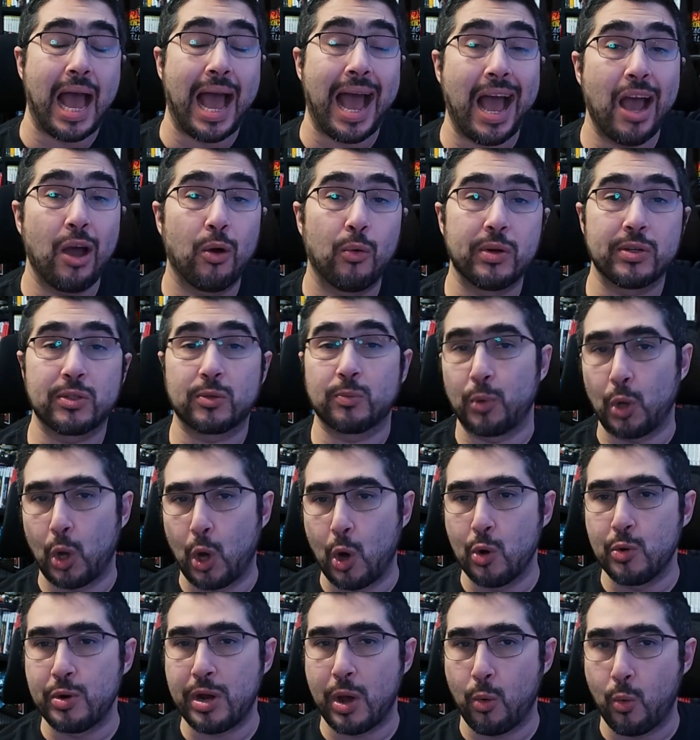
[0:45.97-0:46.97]
I was
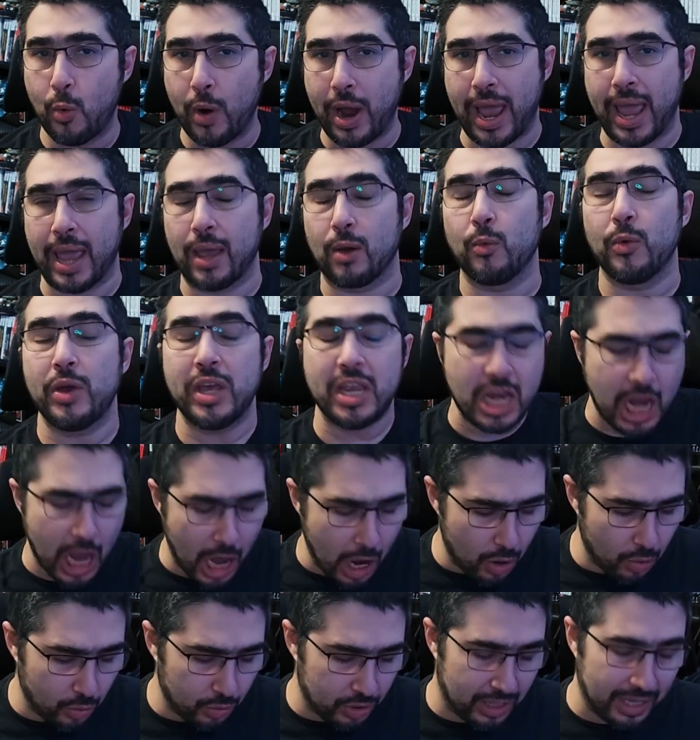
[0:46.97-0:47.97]
blown away. We
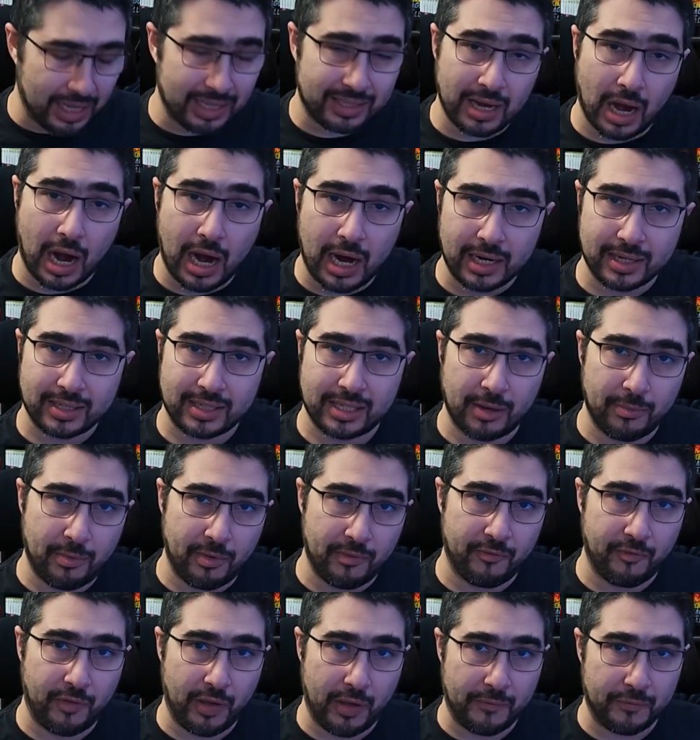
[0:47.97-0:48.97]
know this Arc
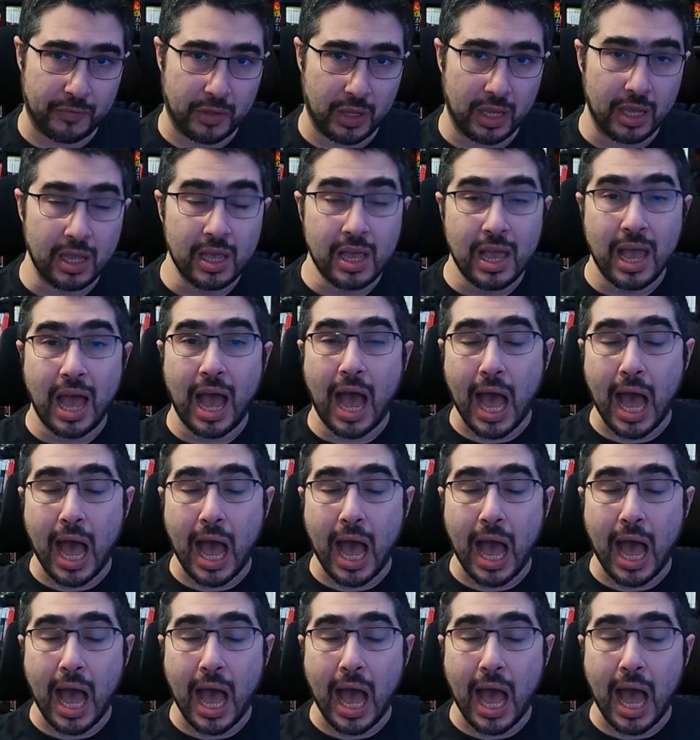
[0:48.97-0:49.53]
750